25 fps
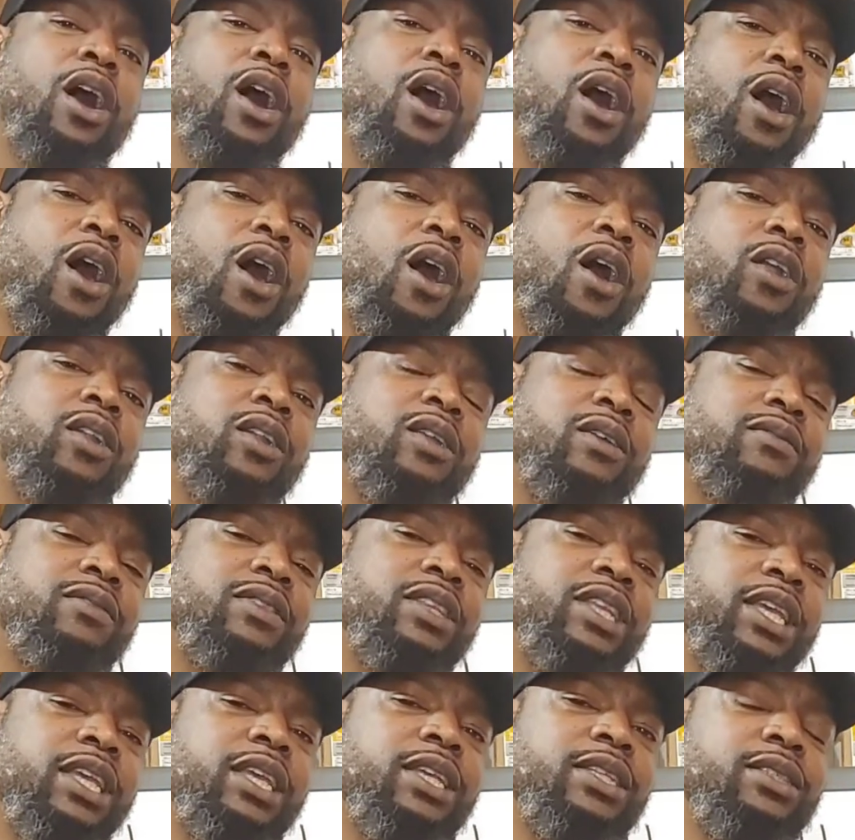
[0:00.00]
All of
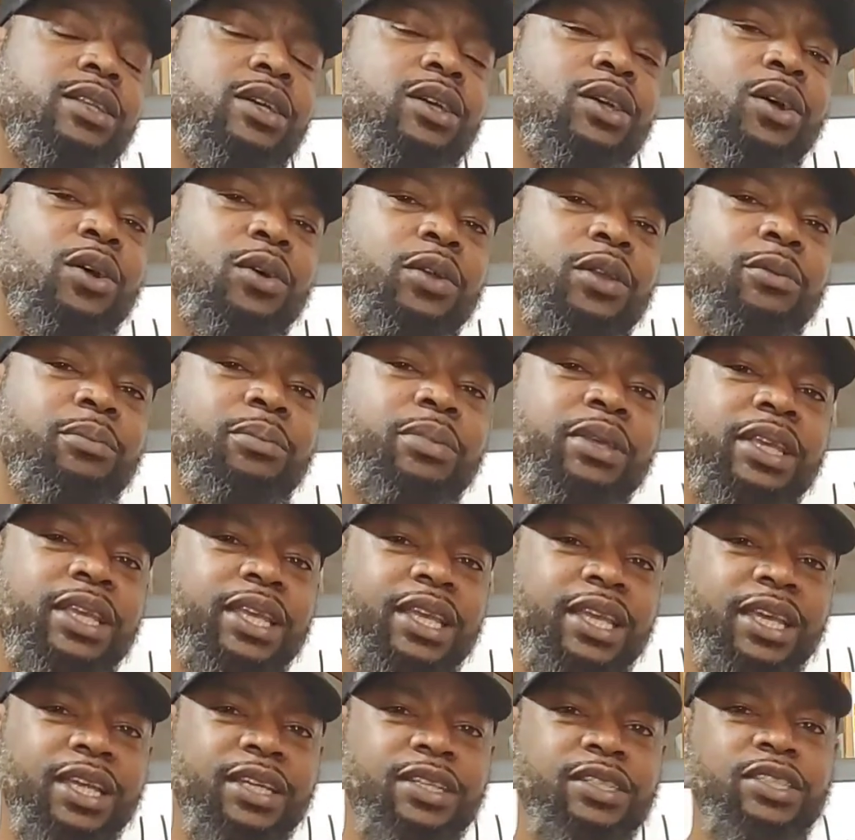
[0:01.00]
these are going to
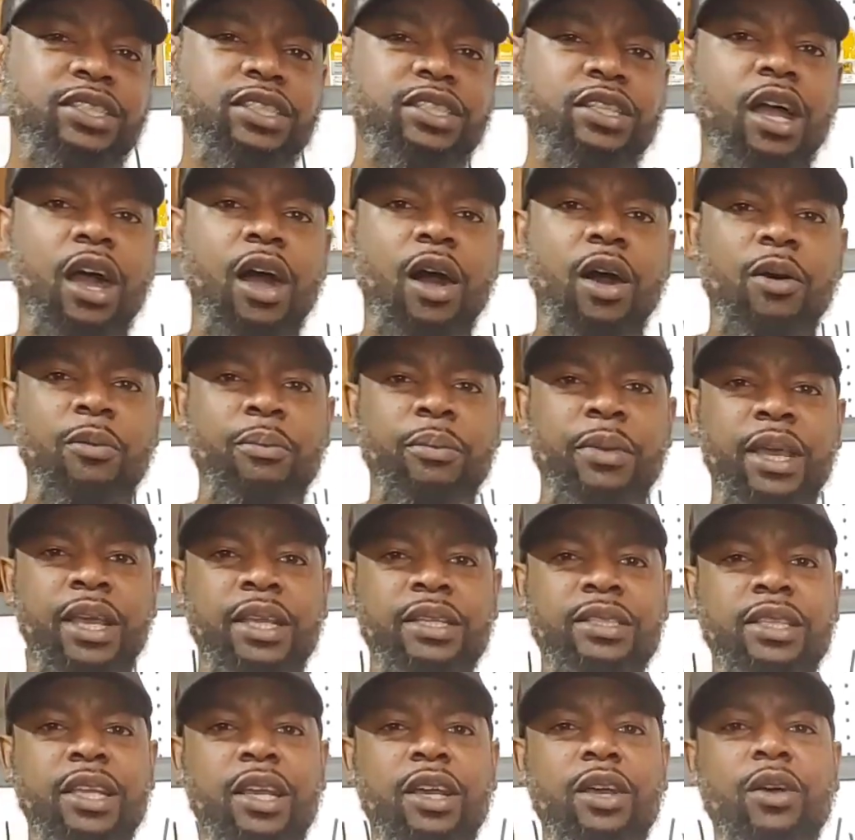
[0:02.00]
be
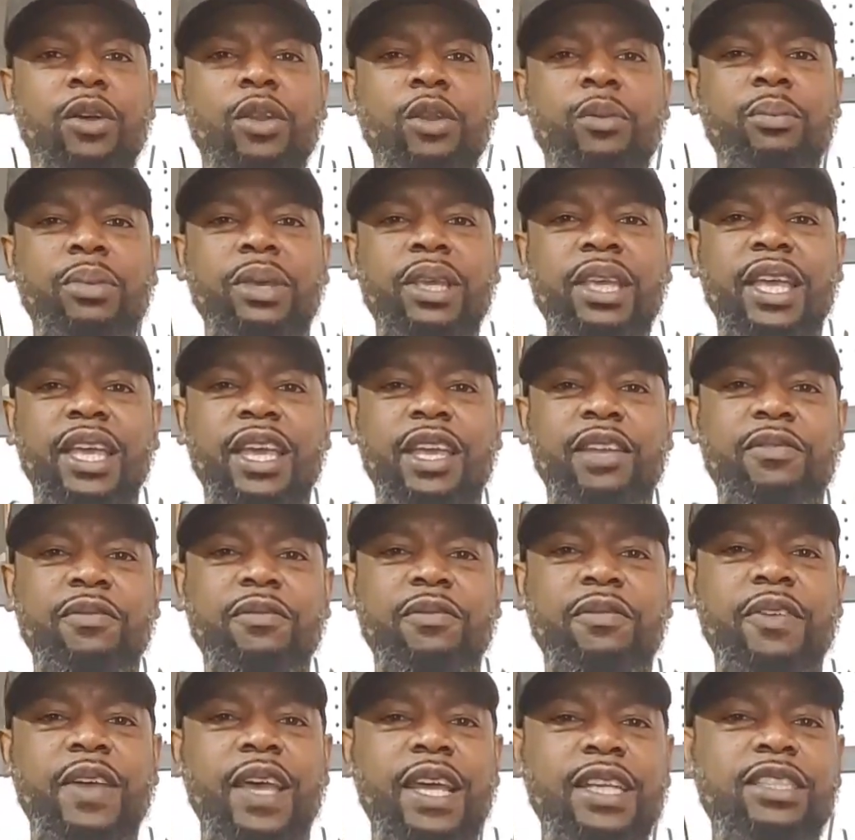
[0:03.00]
installments. They're going to be
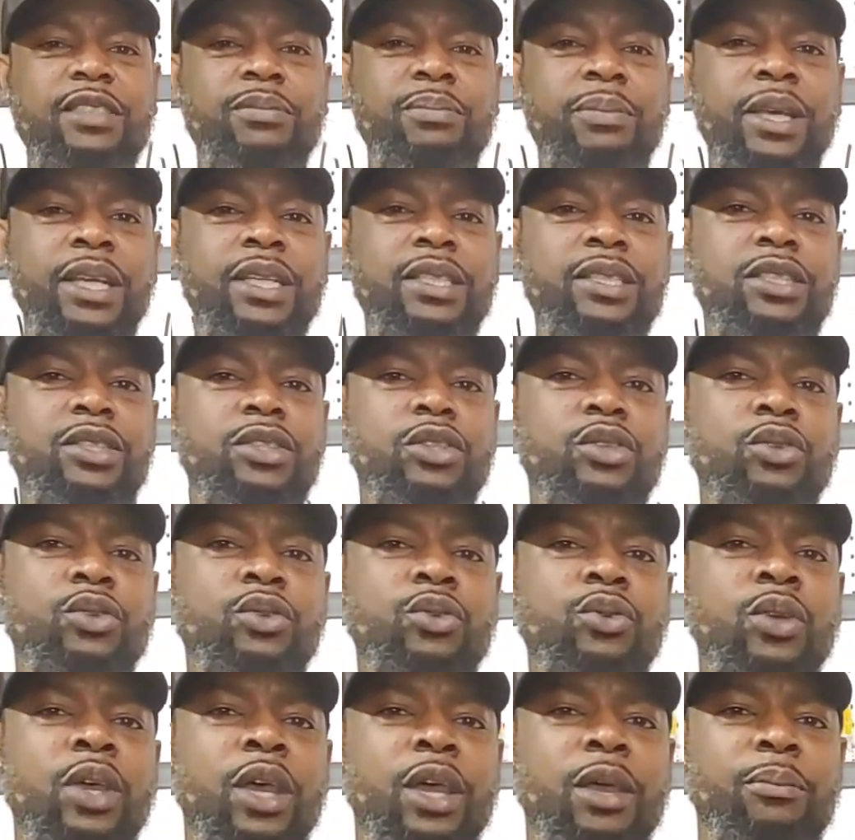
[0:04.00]
investments
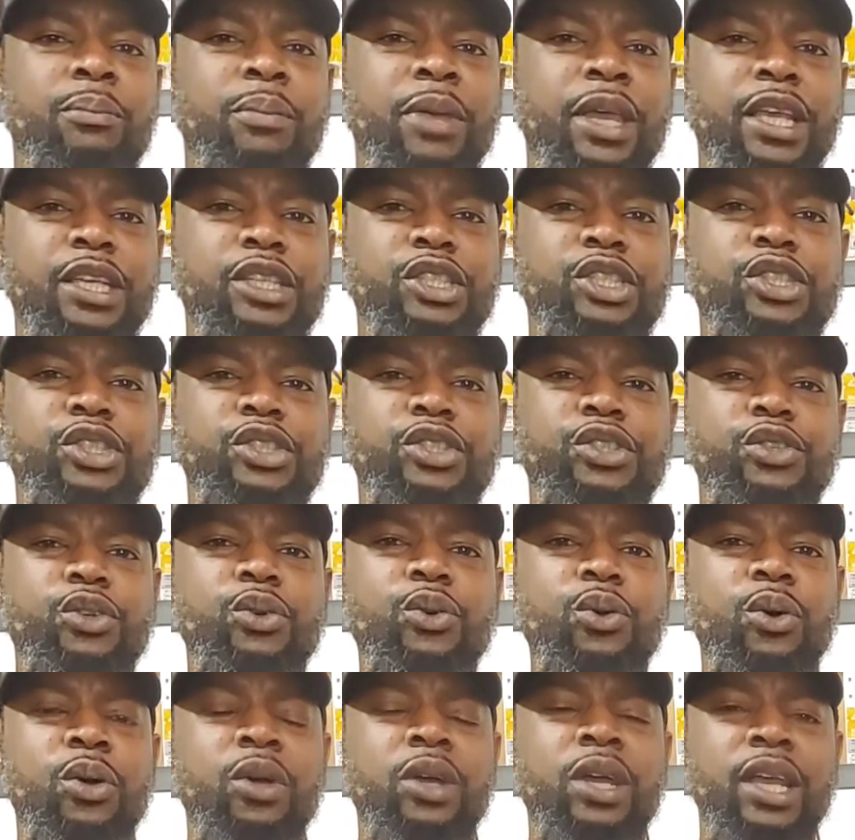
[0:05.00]
to make
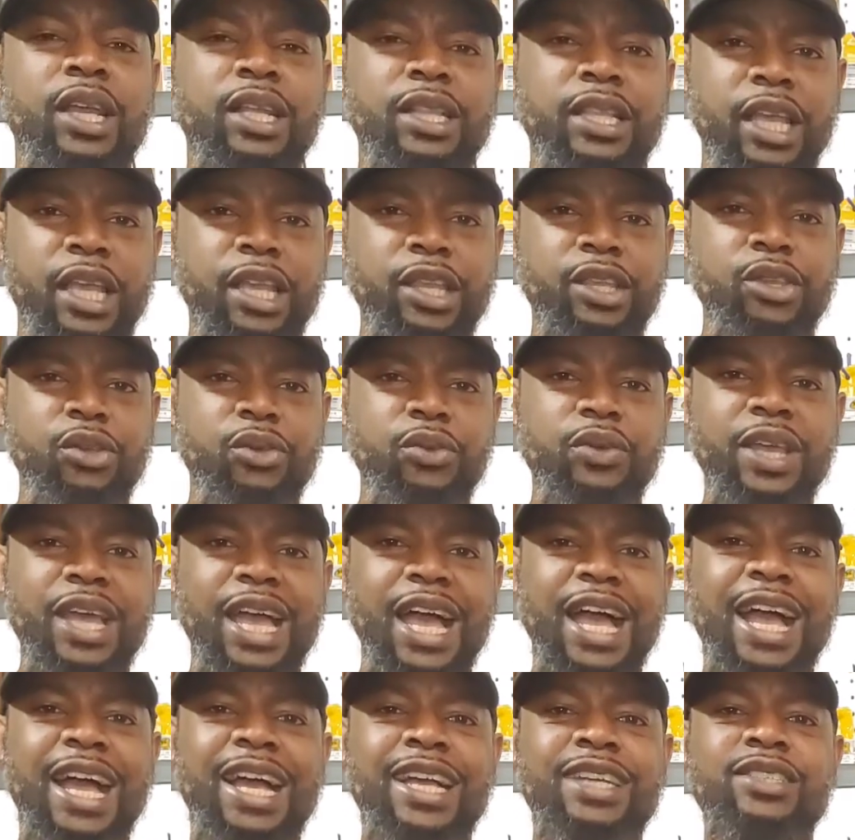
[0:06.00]
sure that you
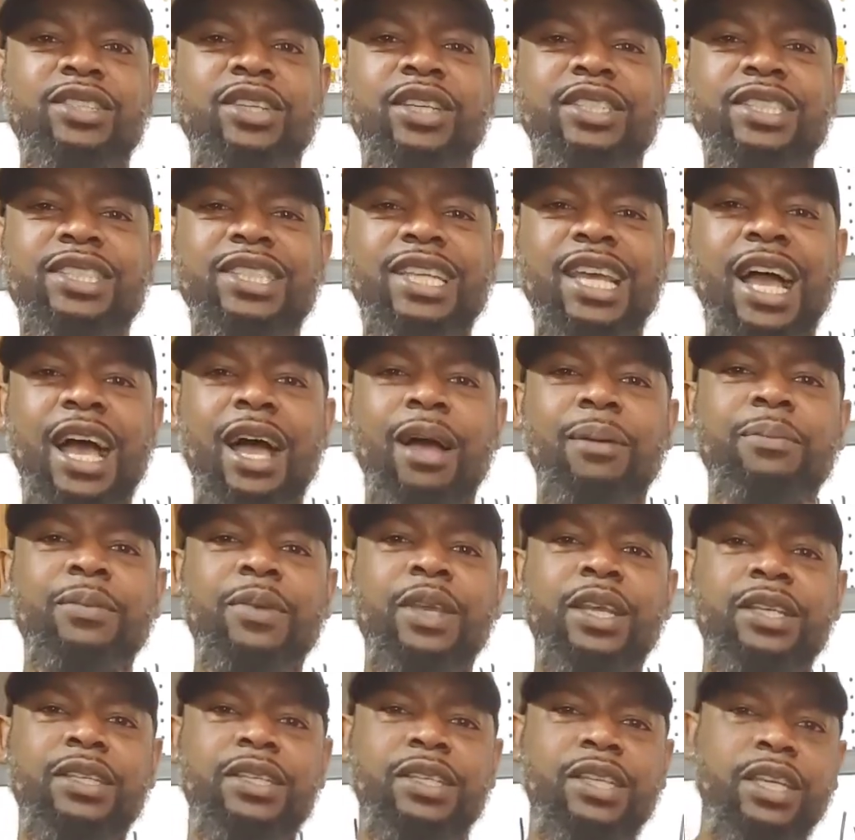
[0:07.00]
guys are top
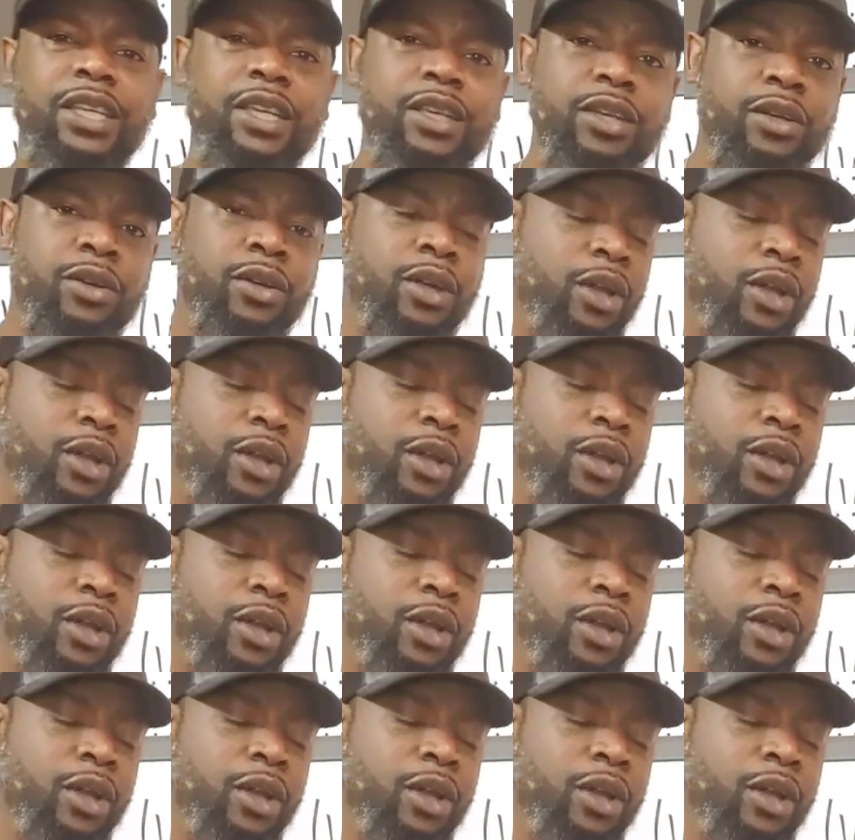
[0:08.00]
tier